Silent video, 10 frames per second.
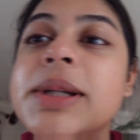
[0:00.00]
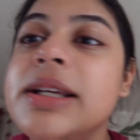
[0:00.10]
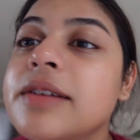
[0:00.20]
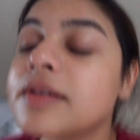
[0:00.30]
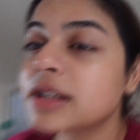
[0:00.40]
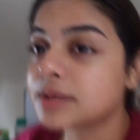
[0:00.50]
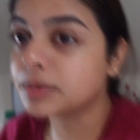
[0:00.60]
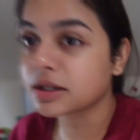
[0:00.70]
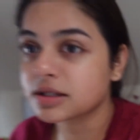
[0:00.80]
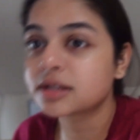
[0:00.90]
believe it's
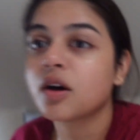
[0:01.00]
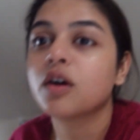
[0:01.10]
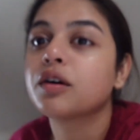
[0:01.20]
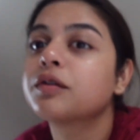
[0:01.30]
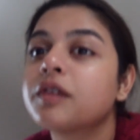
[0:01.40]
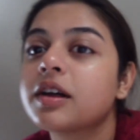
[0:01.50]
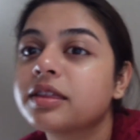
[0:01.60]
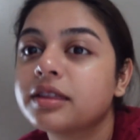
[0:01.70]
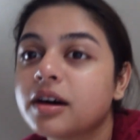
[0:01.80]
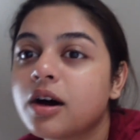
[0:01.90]
because of
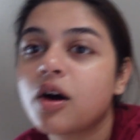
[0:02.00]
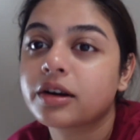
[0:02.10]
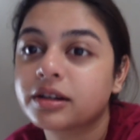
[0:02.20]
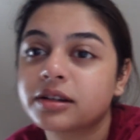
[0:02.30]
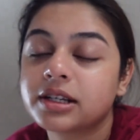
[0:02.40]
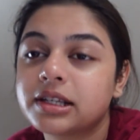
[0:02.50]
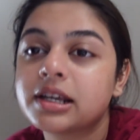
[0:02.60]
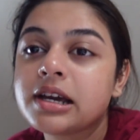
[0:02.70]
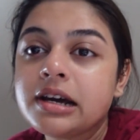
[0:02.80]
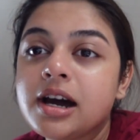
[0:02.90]
the Ordinary
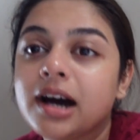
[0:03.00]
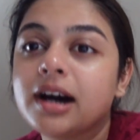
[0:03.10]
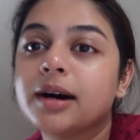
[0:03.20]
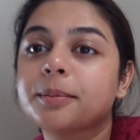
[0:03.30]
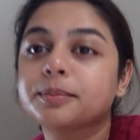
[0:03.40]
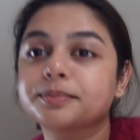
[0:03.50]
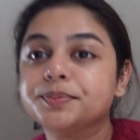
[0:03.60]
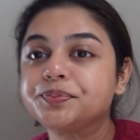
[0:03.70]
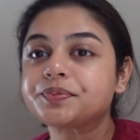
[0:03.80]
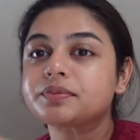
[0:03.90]
um,
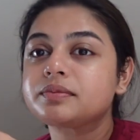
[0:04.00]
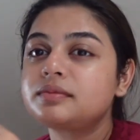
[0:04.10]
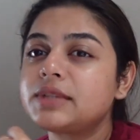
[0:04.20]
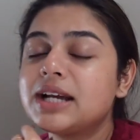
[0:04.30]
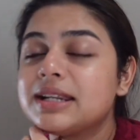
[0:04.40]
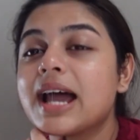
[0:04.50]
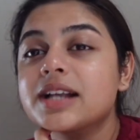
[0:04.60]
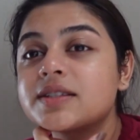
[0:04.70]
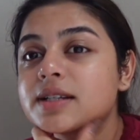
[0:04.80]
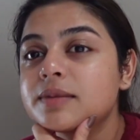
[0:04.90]

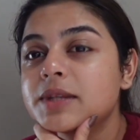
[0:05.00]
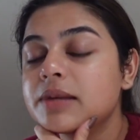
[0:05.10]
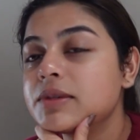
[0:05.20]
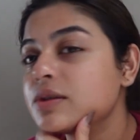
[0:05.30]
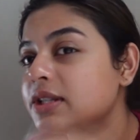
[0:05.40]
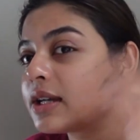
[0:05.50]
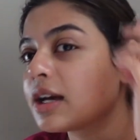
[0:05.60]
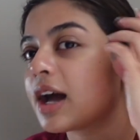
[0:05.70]
lash serum that I'm using.